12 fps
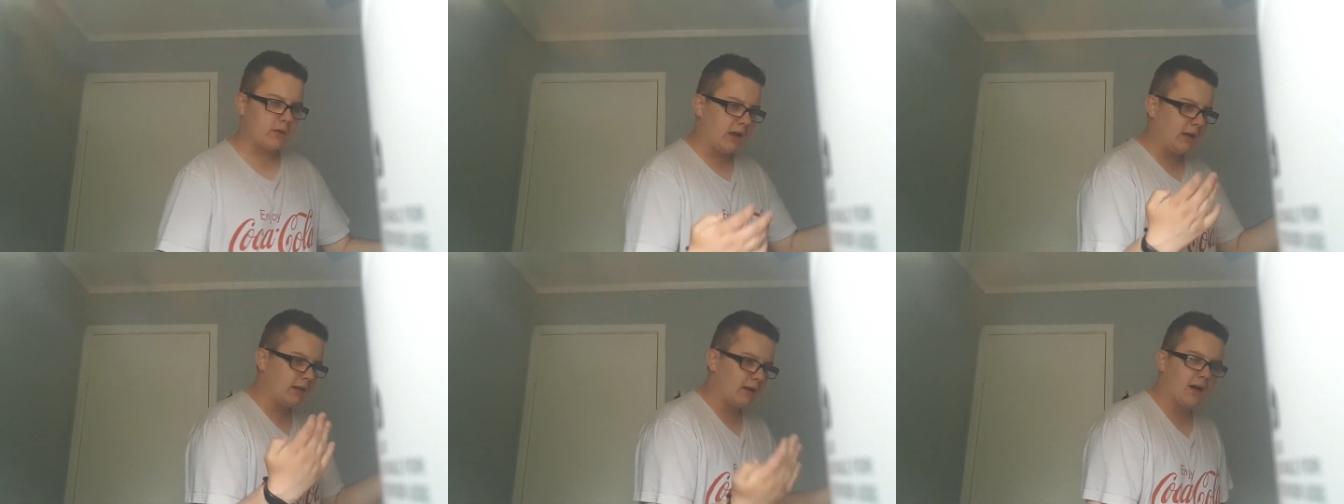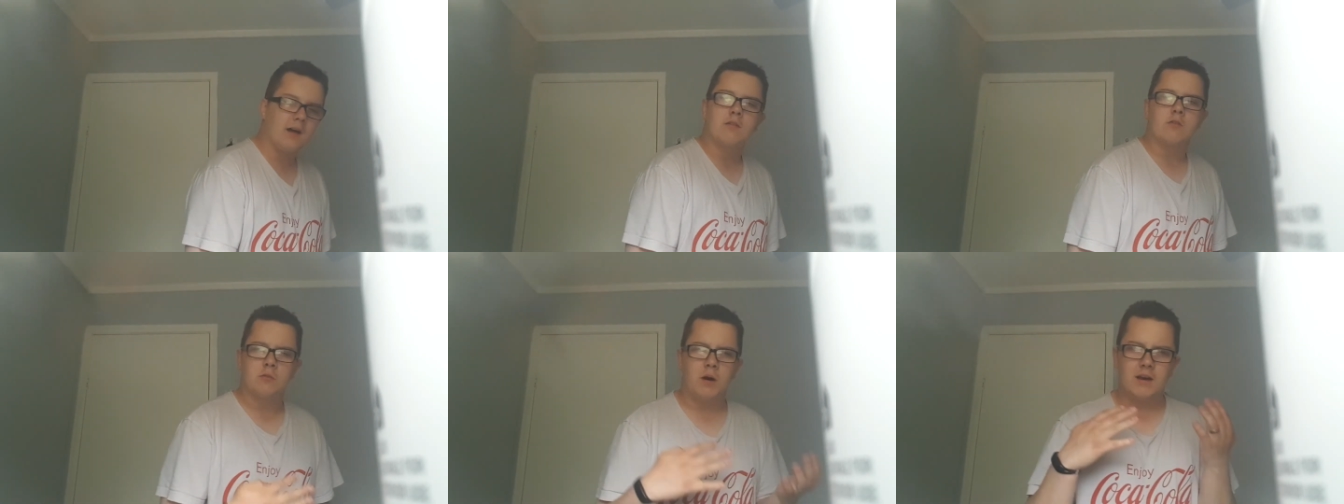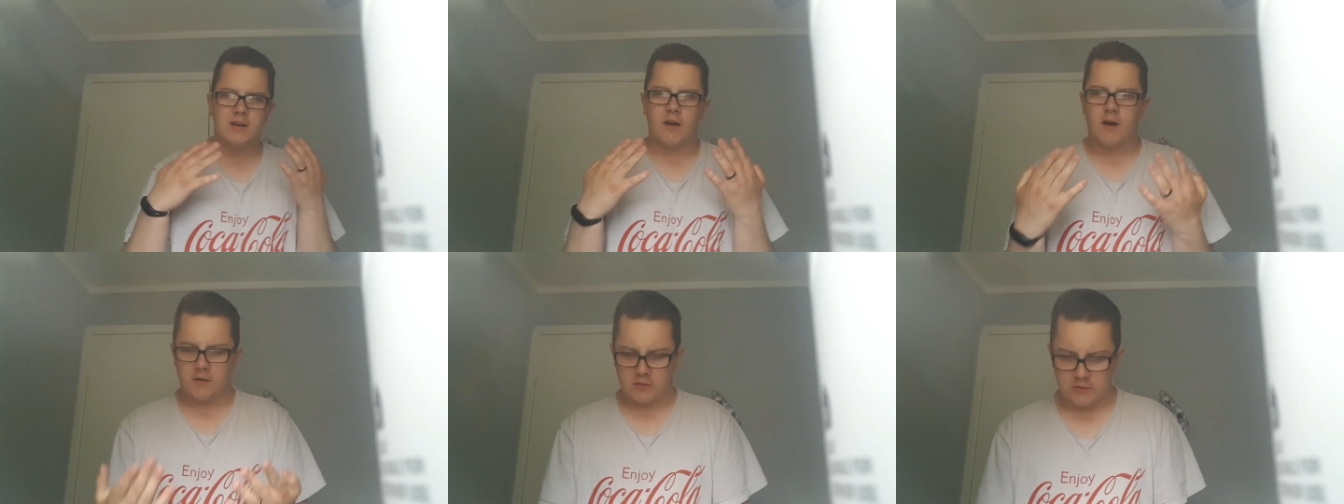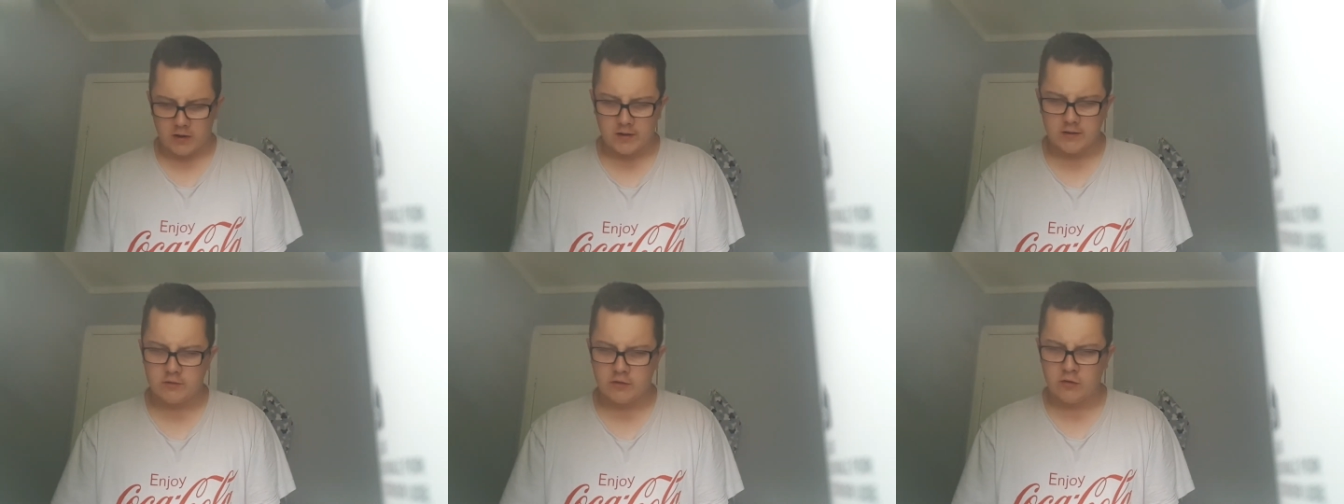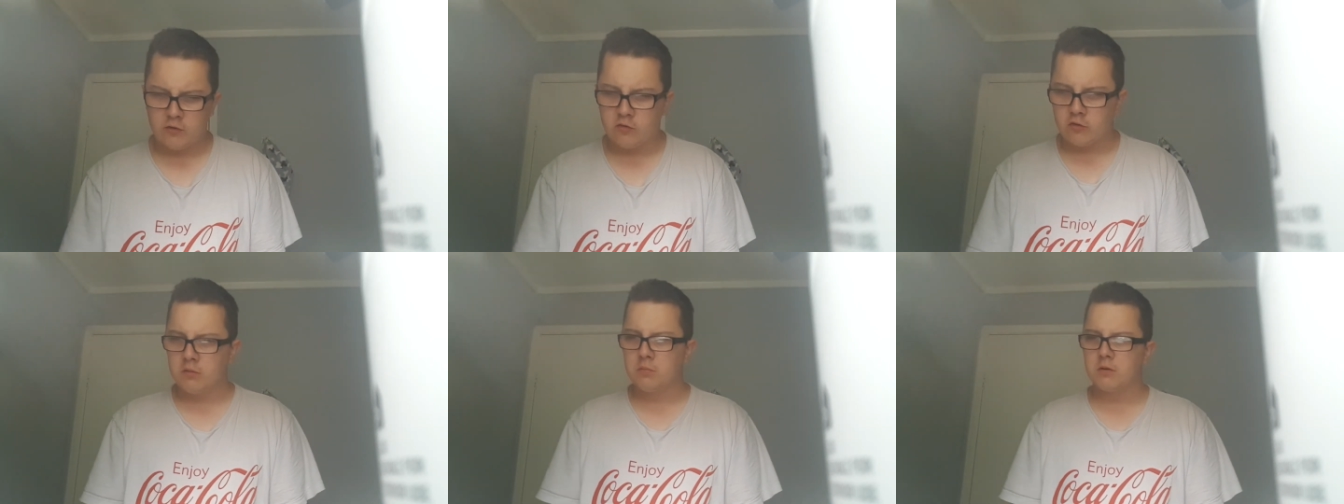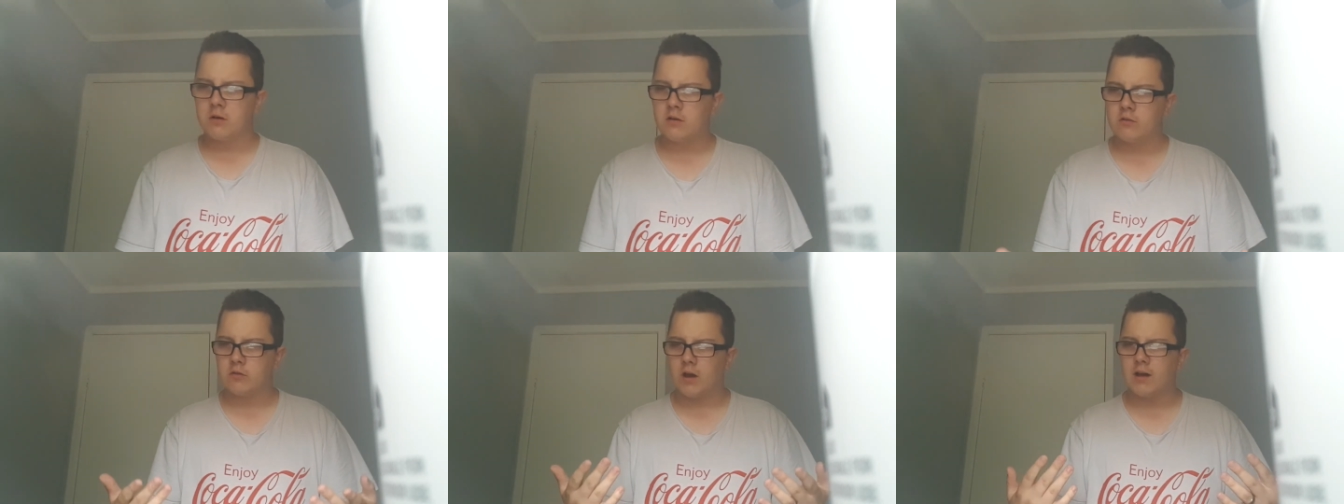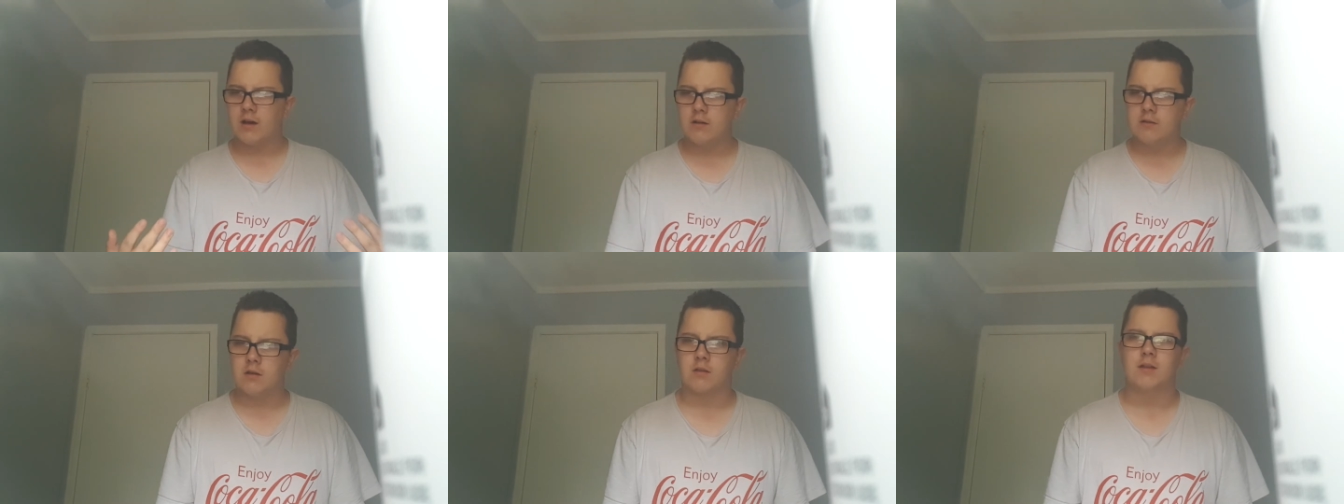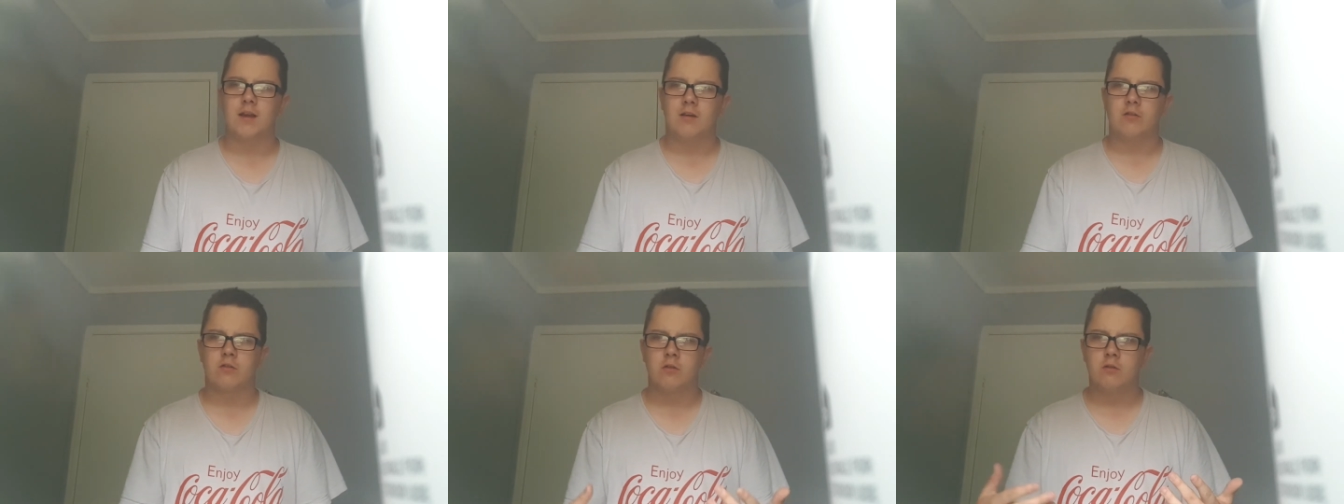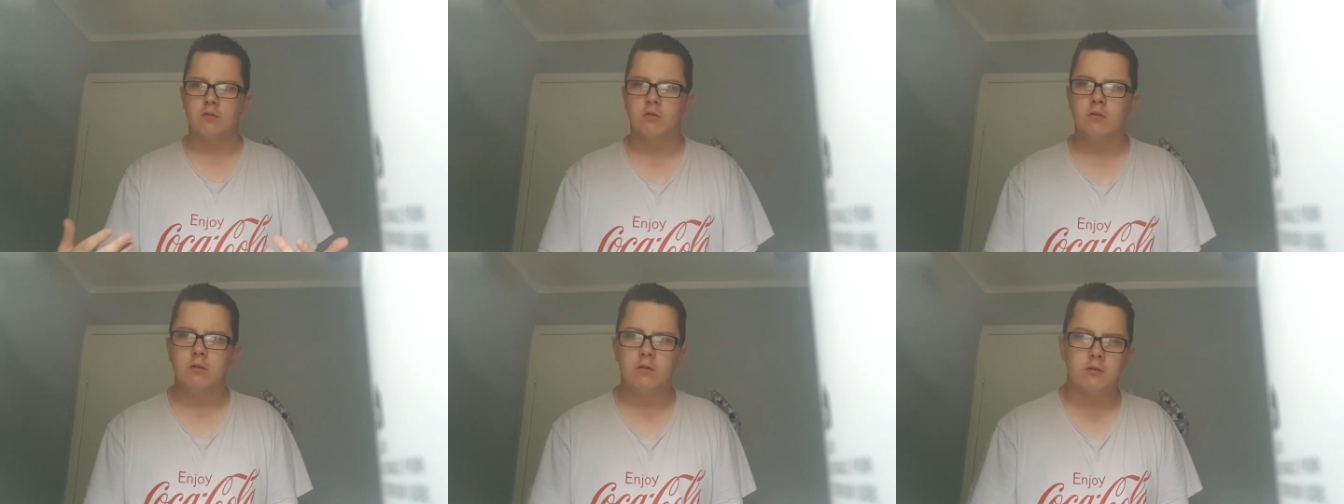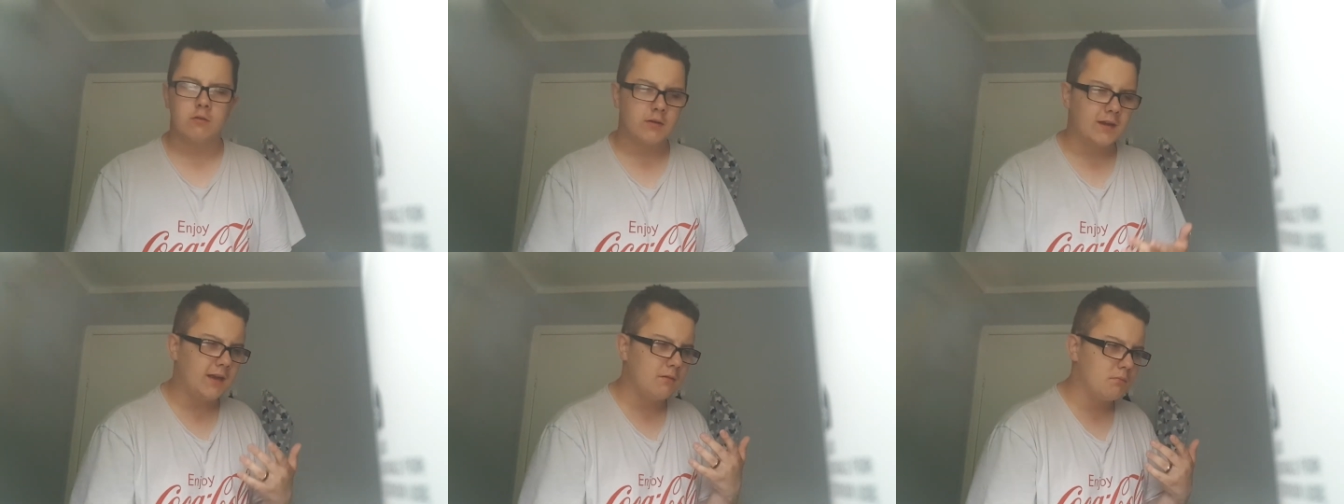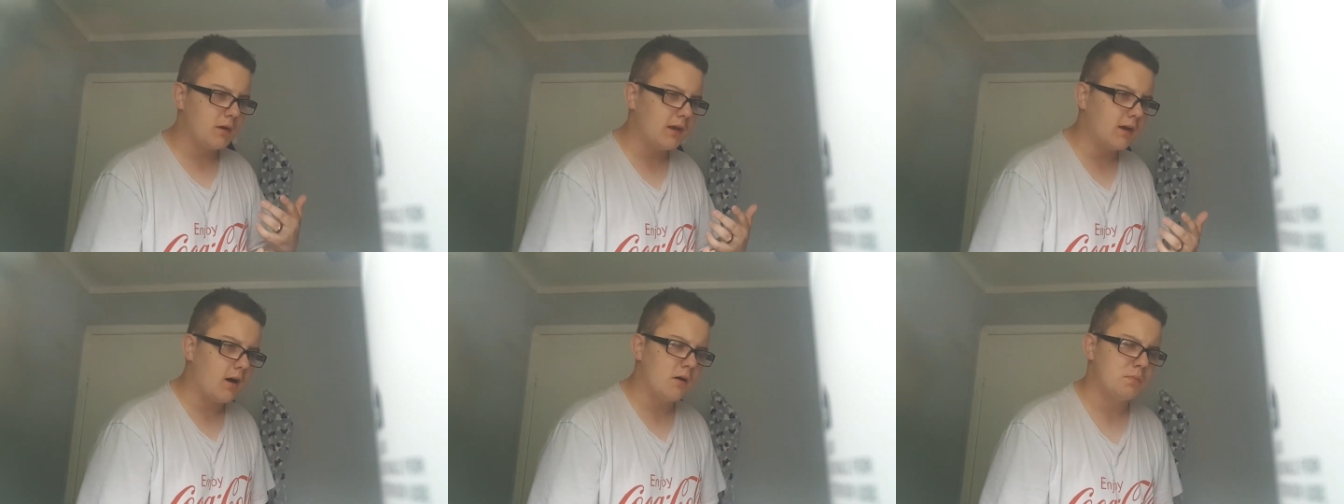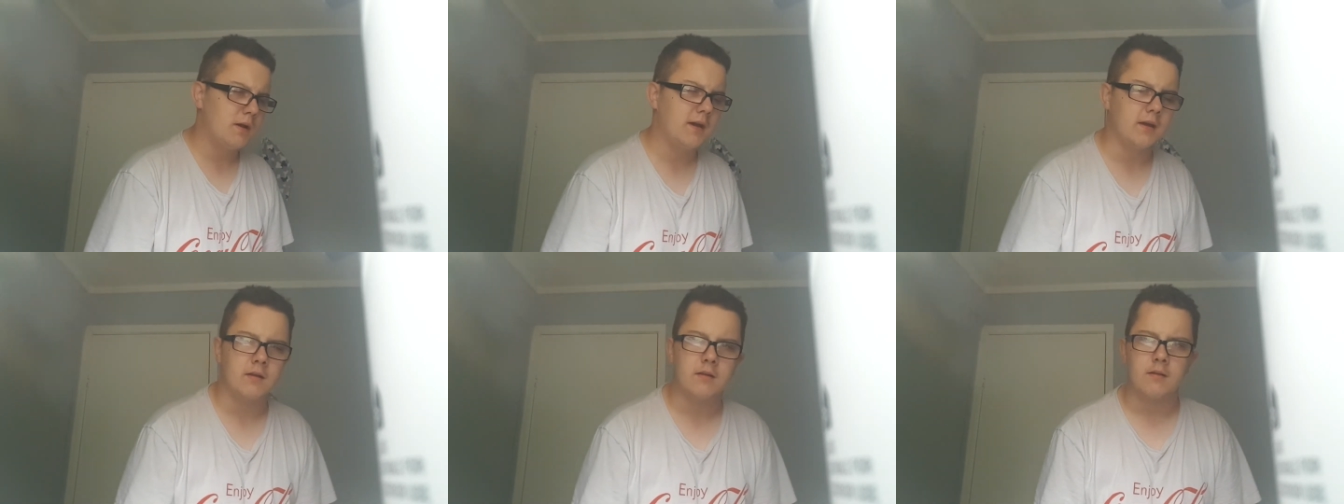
and that's why I started YouTube because I had nothing else to do to keep me happy.